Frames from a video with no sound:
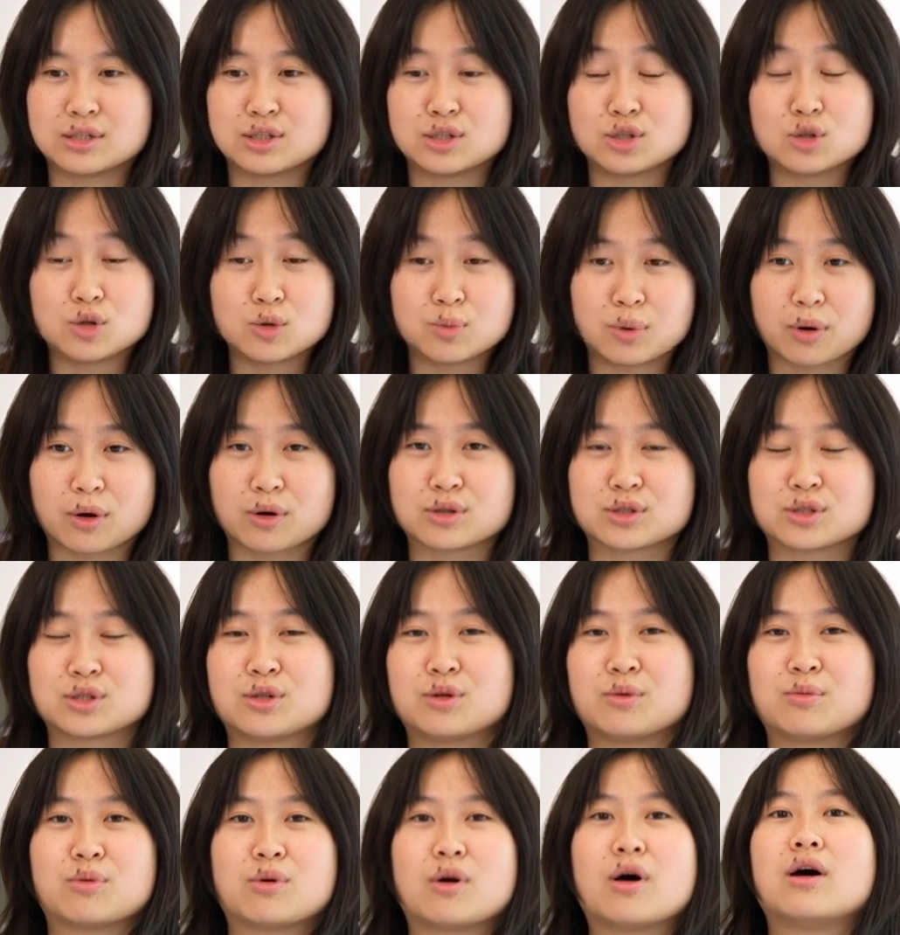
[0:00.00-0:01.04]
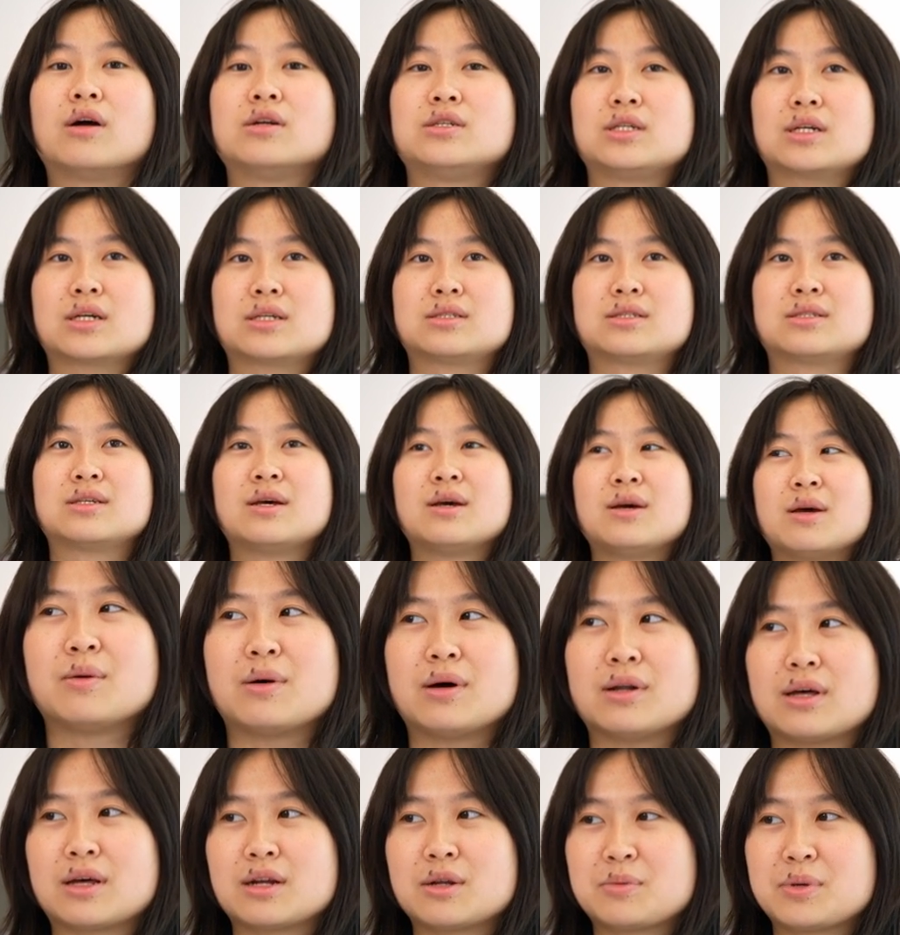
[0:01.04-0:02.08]
Do personal projects.
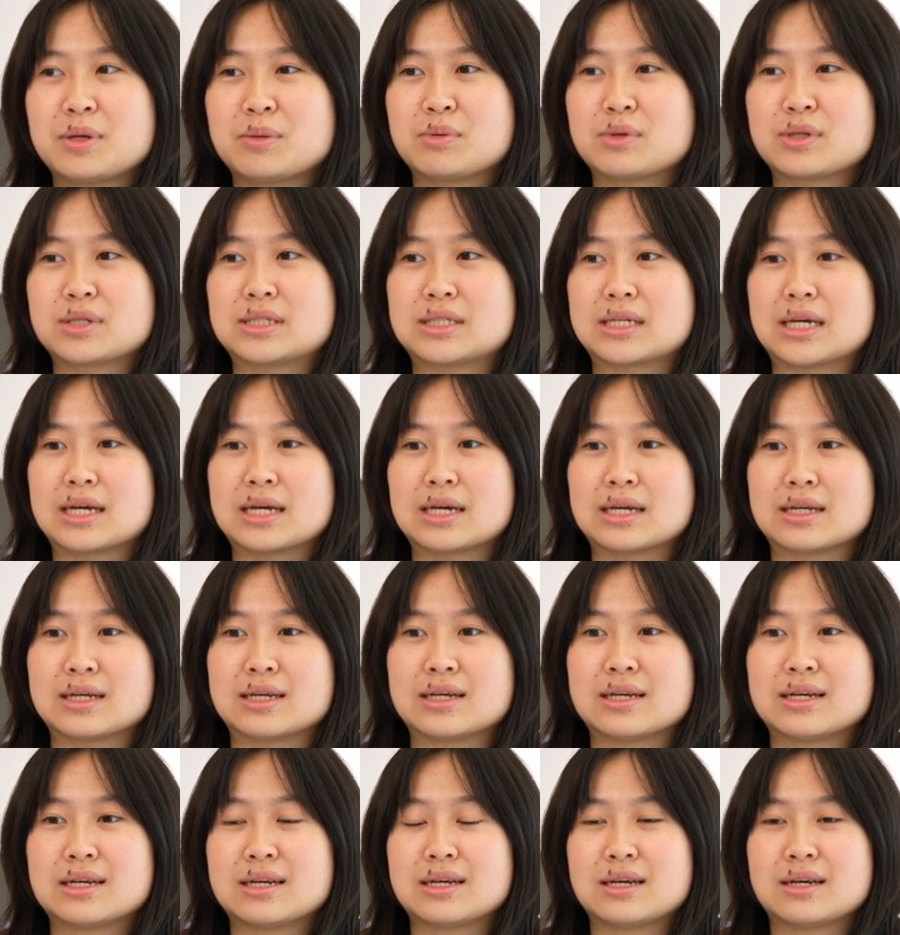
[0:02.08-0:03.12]
A lot of people say